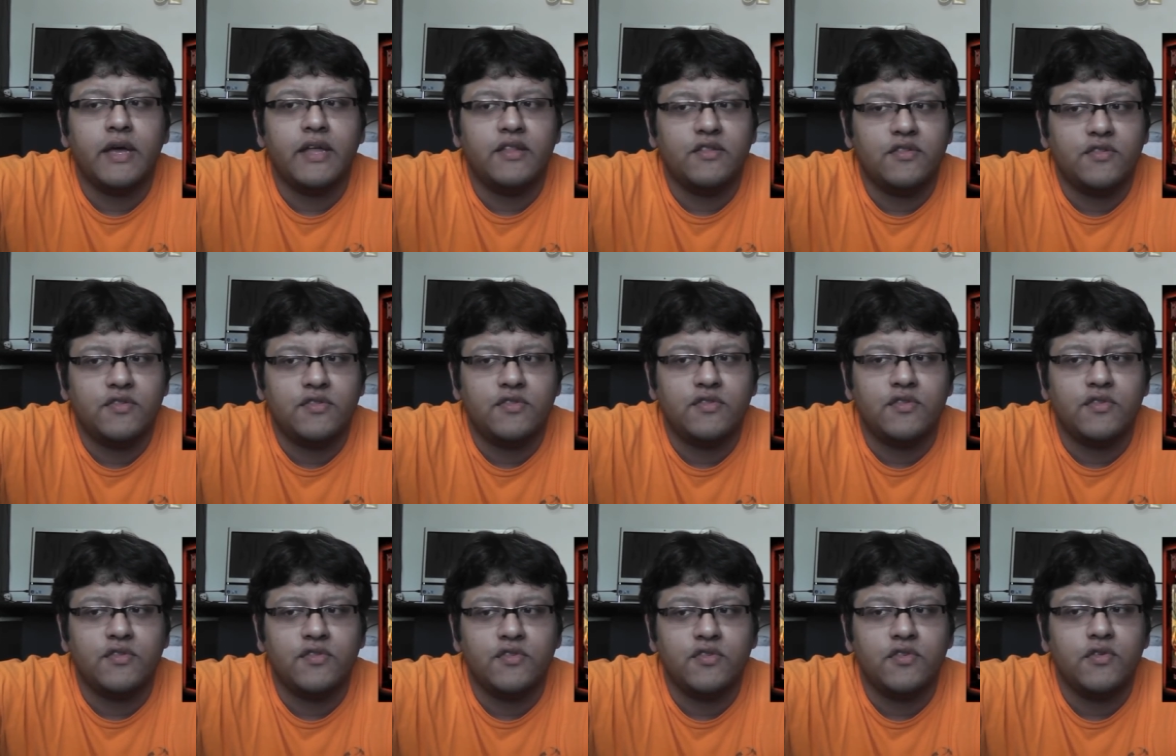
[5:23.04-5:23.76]
and
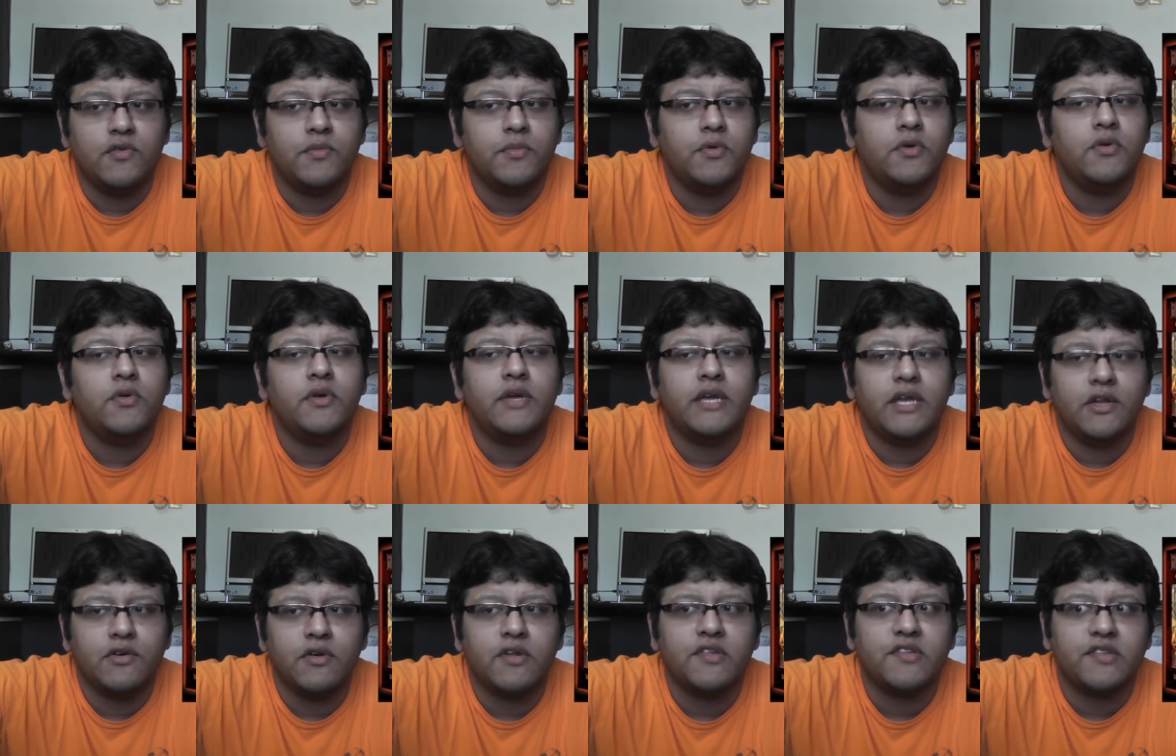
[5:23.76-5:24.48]
Susumu
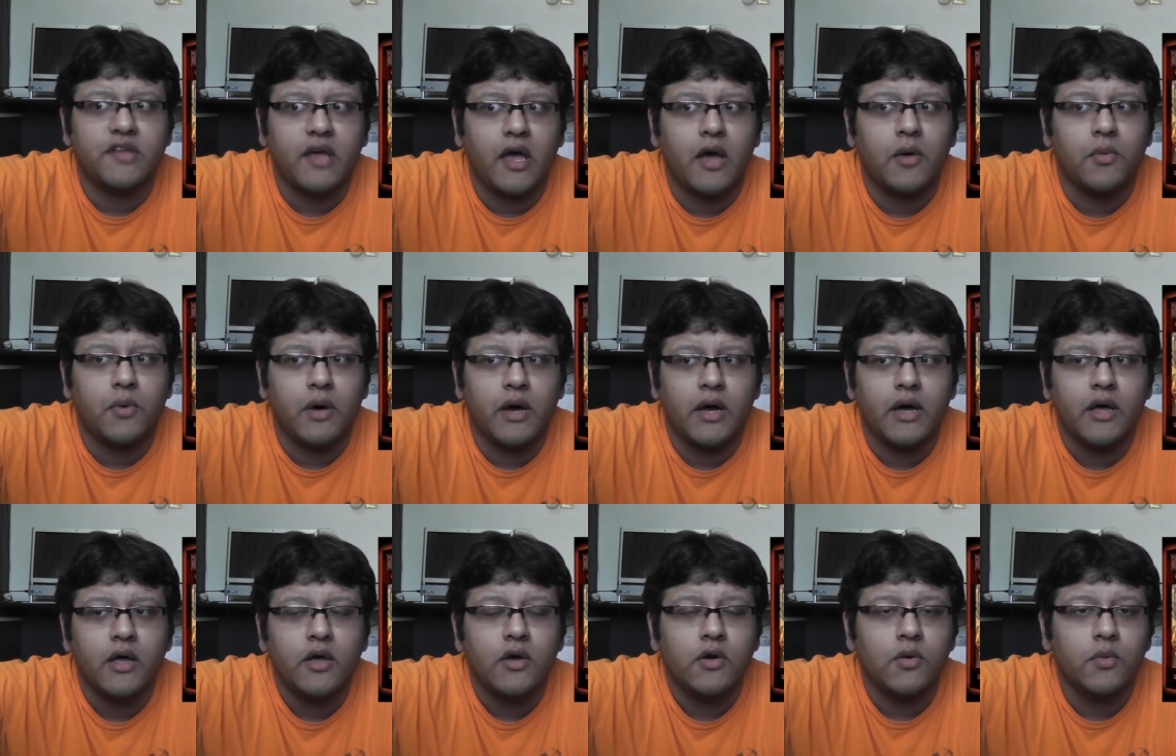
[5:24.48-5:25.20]

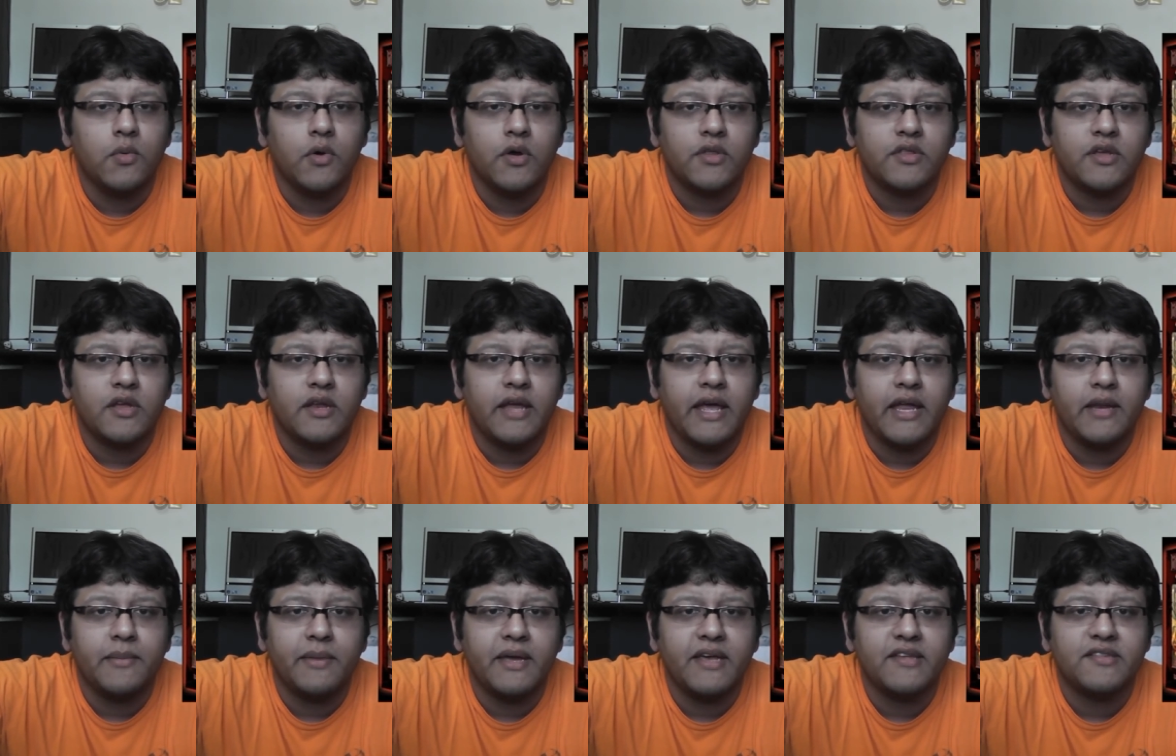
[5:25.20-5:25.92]
Hirasawa, who worked on
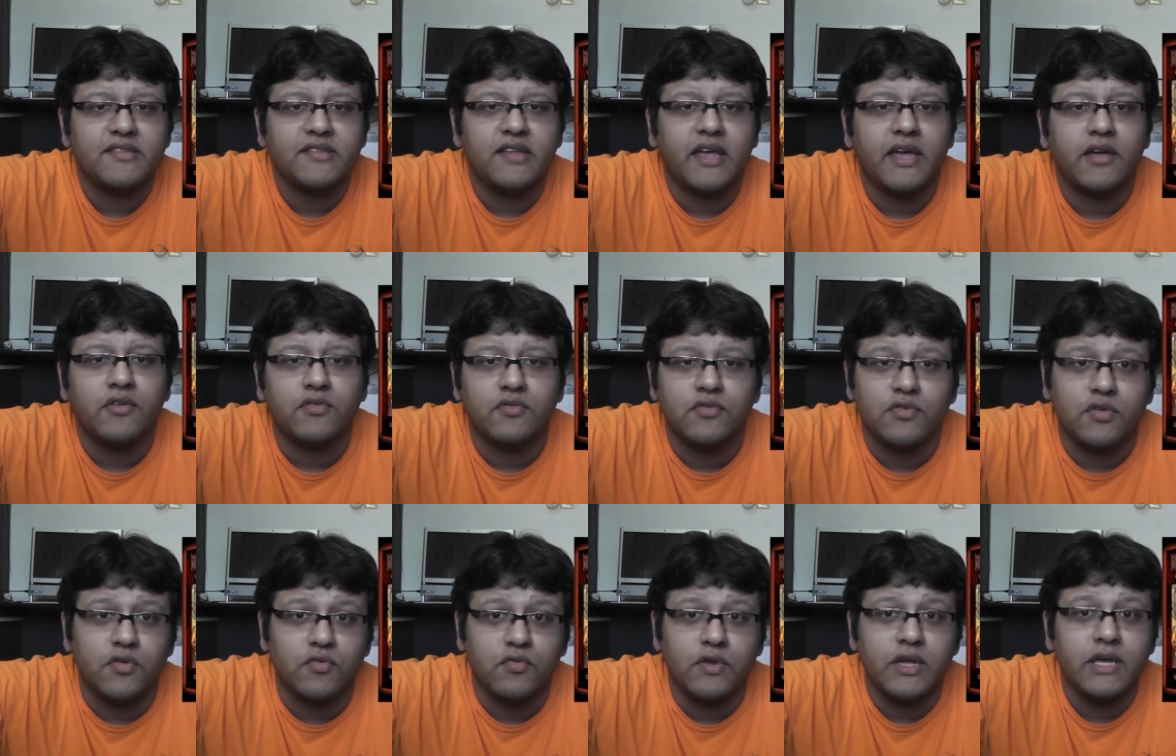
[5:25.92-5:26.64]
animes like
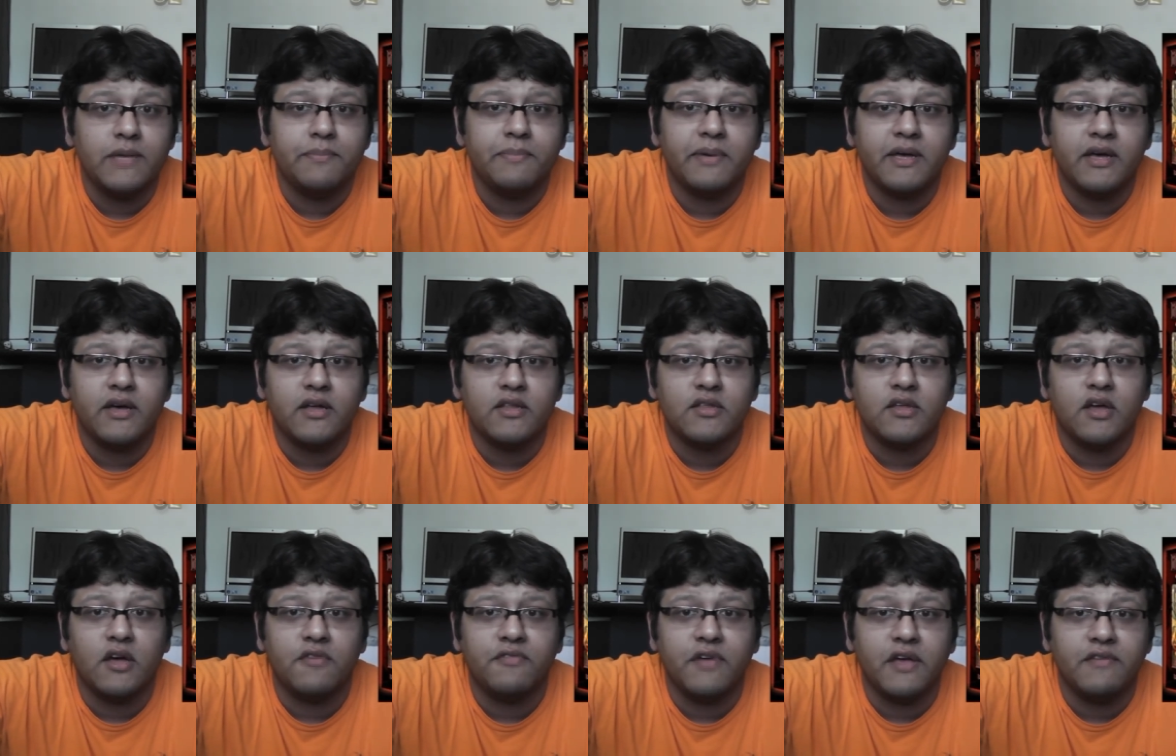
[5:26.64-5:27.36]
the rebuild
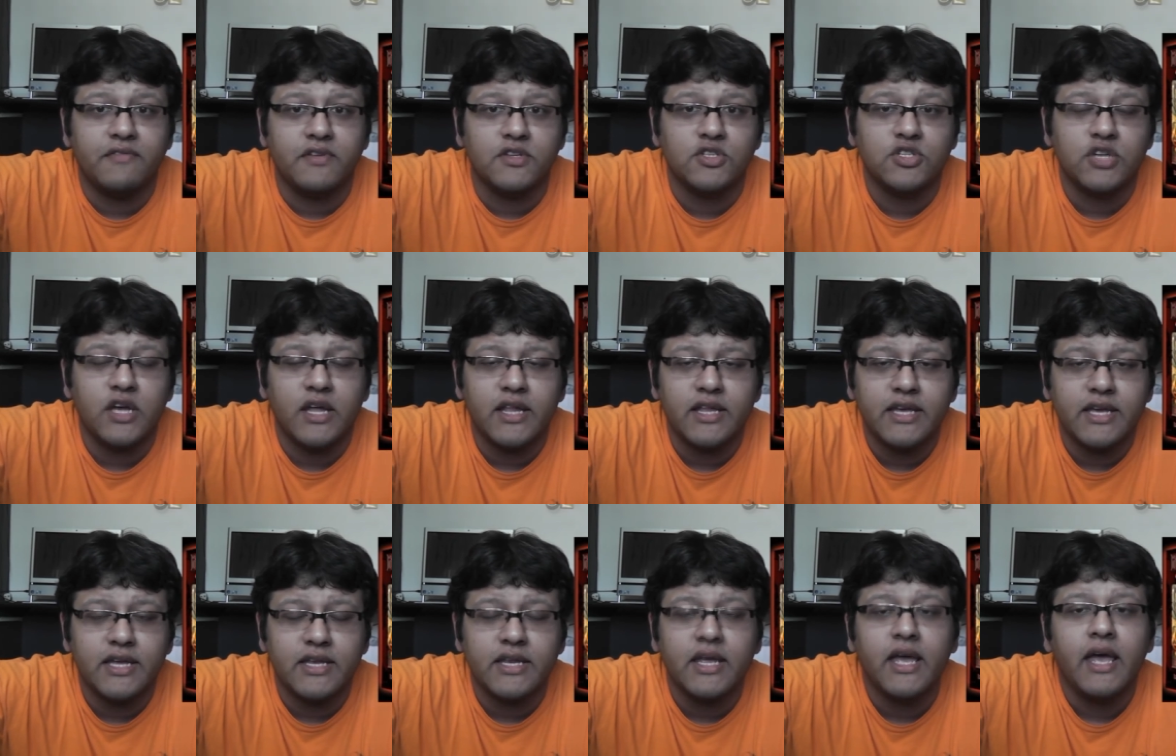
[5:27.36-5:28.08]
of
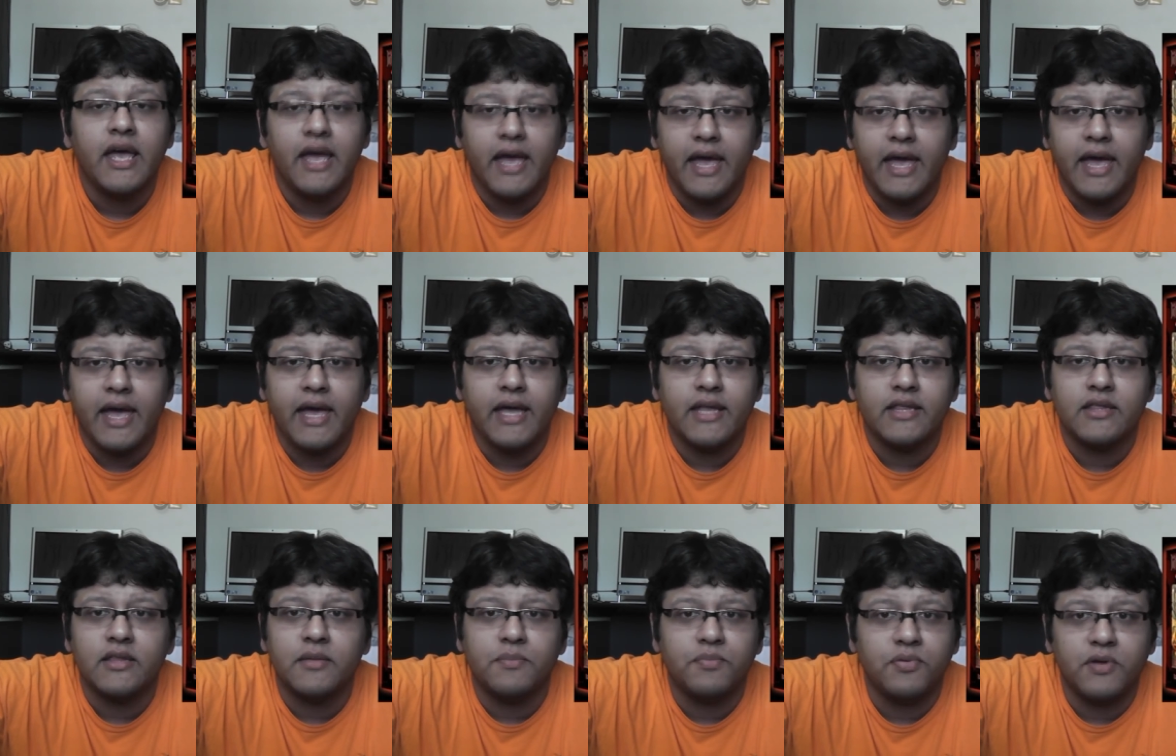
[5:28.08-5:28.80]
Evangelion
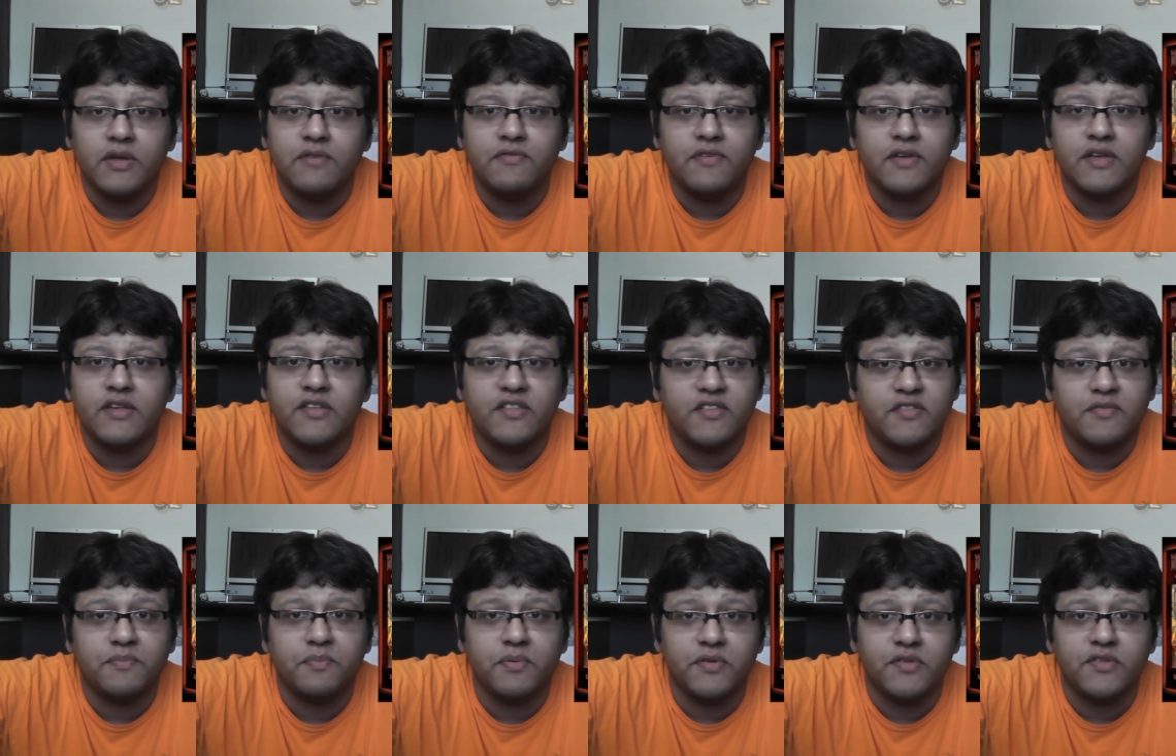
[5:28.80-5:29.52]
and the
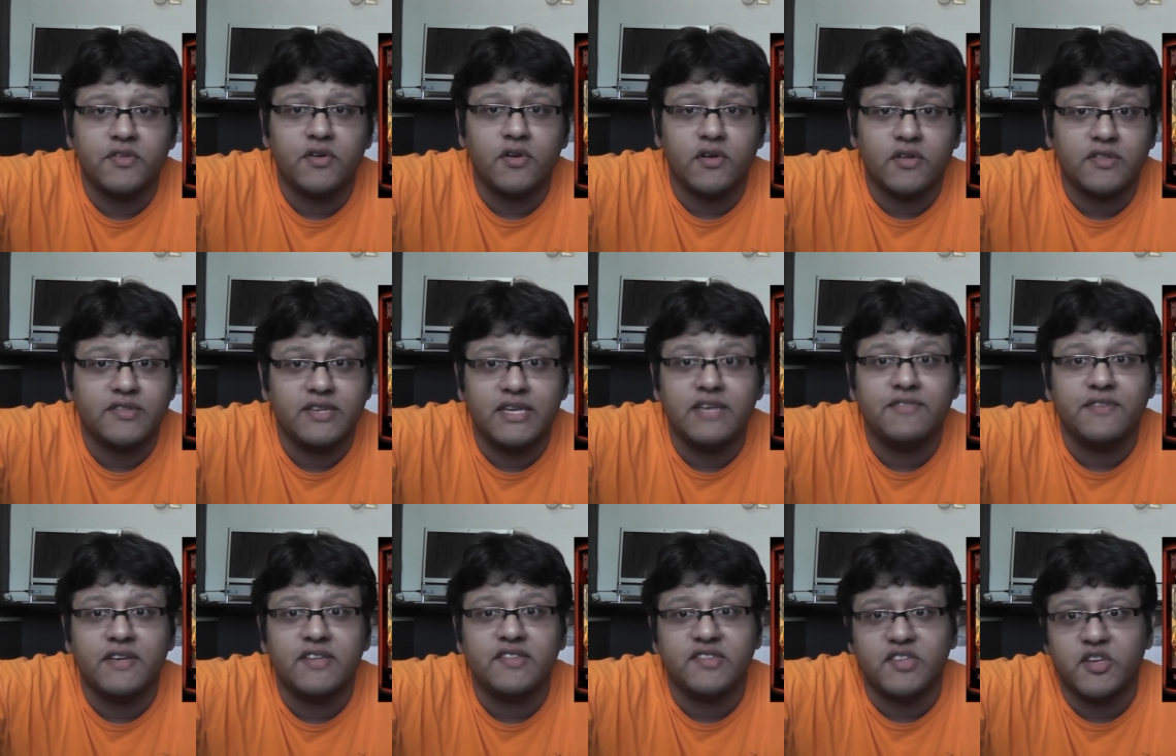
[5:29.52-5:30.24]
previous Berserk
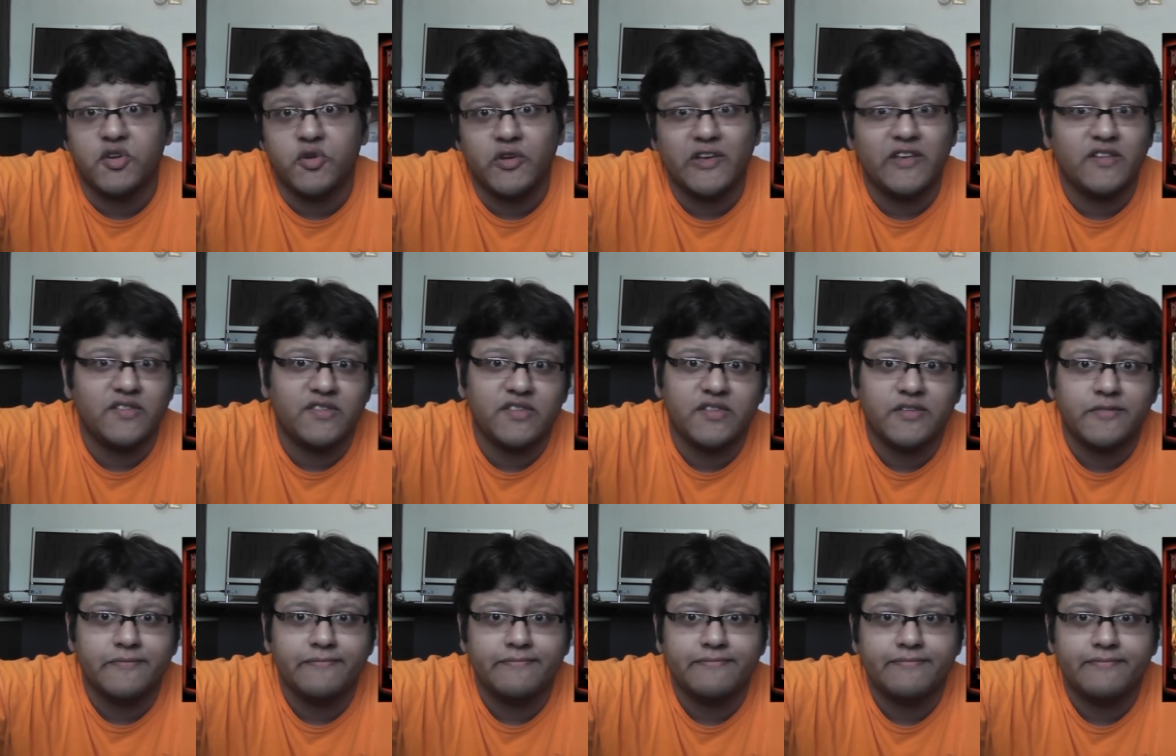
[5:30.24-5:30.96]
TV series.